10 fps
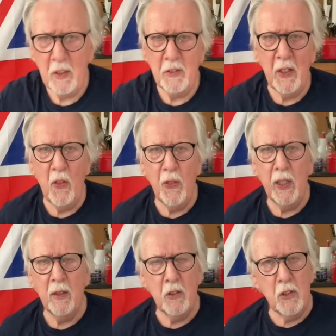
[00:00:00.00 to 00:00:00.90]
I didn't
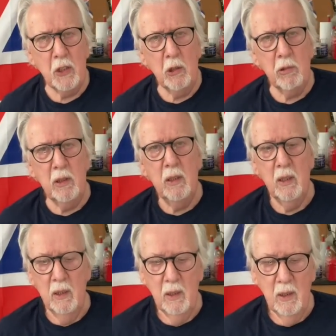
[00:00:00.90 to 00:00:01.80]
think that children
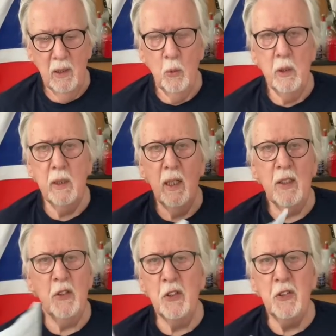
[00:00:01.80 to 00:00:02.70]
would like
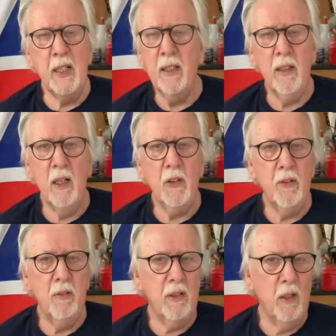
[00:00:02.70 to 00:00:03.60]
to sing
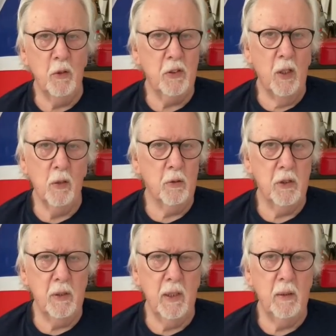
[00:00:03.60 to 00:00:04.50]
those songs,
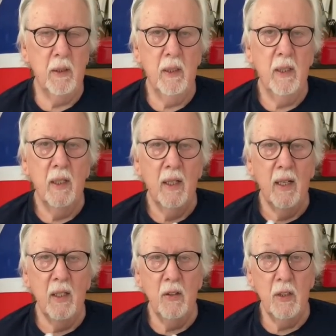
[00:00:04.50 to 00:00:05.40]
you know.
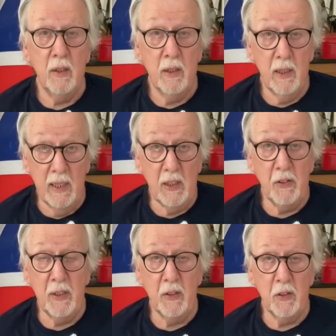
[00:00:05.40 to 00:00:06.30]
And the lady
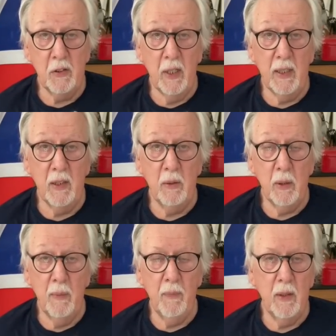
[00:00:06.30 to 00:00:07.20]
teacher said,
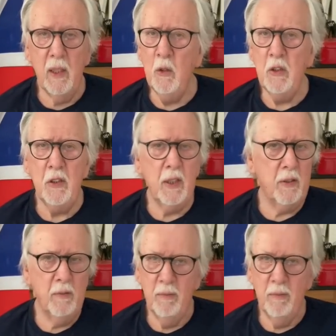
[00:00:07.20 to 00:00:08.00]
no, she said,